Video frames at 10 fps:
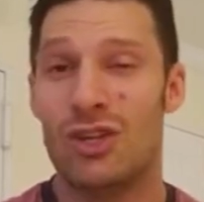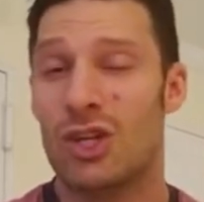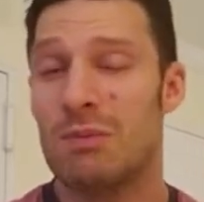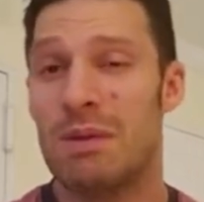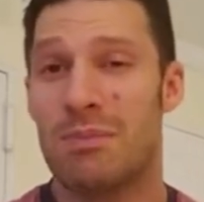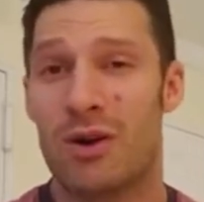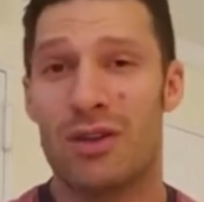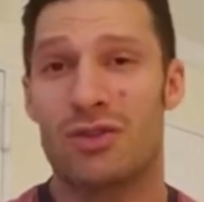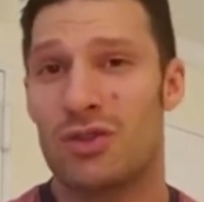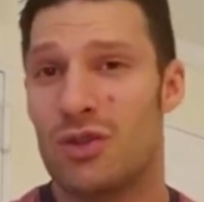you could be
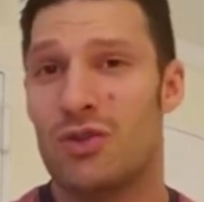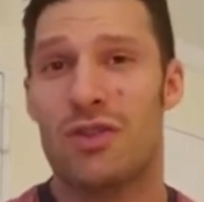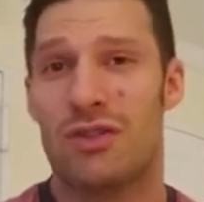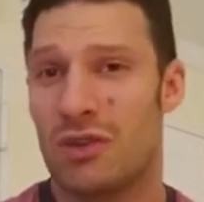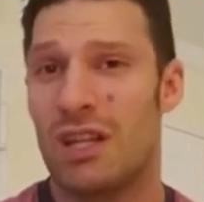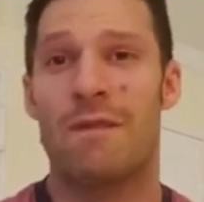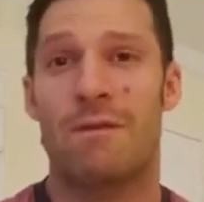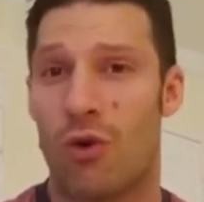burning 200, 300,